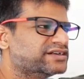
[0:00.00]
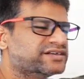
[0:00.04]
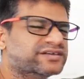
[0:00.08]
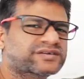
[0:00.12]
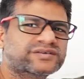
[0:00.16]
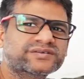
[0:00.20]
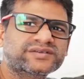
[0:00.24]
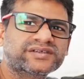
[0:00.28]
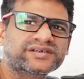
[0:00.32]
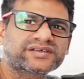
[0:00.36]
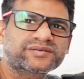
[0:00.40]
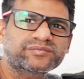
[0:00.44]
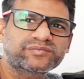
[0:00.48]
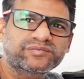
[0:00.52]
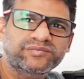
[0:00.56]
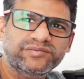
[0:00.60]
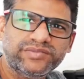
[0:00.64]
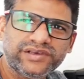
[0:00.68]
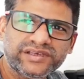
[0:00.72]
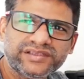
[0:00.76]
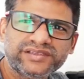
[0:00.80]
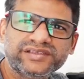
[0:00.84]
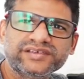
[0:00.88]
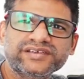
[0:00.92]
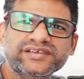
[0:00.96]
get to the
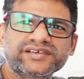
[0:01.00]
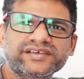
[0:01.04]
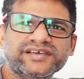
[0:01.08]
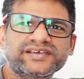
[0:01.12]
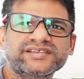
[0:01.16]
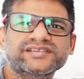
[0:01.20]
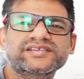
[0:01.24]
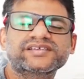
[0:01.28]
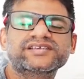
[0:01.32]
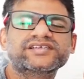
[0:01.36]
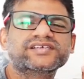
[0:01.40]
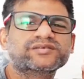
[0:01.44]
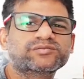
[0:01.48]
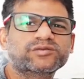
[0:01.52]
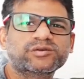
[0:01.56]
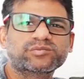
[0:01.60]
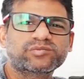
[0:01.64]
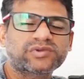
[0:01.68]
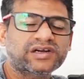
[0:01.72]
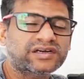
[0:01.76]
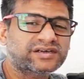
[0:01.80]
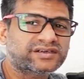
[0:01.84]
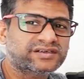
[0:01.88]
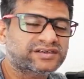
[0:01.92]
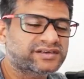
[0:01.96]
basic
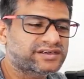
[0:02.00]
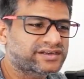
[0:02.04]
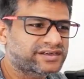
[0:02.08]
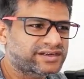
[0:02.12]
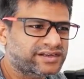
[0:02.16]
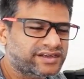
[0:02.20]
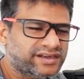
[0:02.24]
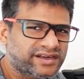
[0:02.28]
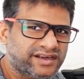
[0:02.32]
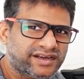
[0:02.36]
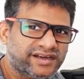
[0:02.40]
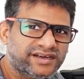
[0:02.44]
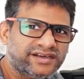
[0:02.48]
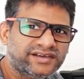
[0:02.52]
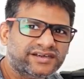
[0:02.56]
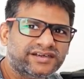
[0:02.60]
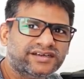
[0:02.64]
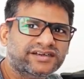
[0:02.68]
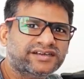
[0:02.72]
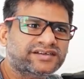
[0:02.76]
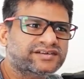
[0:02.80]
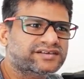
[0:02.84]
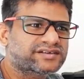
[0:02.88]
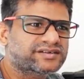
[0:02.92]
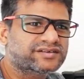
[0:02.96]
SCTP part,
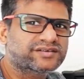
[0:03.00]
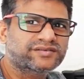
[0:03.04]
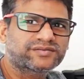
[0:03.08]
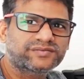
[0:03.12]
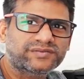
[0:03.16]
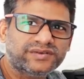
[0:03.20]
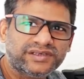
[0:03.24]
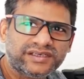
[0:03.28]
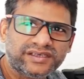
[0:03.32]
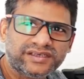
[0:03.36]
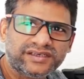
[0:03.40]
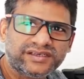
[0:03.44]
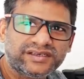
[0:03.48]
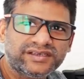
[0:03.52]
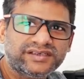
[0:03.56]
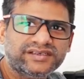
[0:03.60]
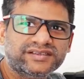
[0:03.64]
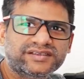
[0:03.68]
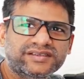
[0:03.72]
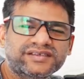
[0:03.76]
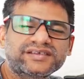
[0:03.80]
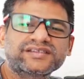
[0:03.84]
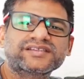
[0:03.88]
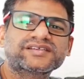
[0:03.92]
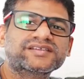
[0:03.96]
and we
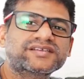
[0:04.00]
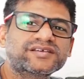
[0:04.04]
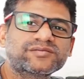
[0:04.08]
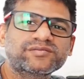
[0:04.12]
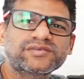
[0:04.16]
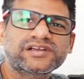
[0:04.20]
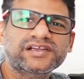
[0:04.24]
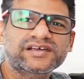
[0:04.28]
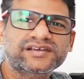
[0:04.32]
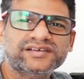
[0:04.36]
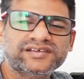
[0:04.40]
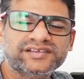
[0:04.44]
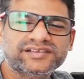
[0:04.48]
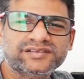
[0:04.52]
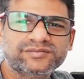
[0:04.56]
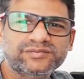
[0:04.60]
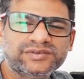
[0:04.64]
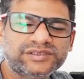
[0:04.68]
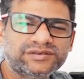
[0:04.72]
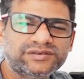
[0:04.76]
see the similarities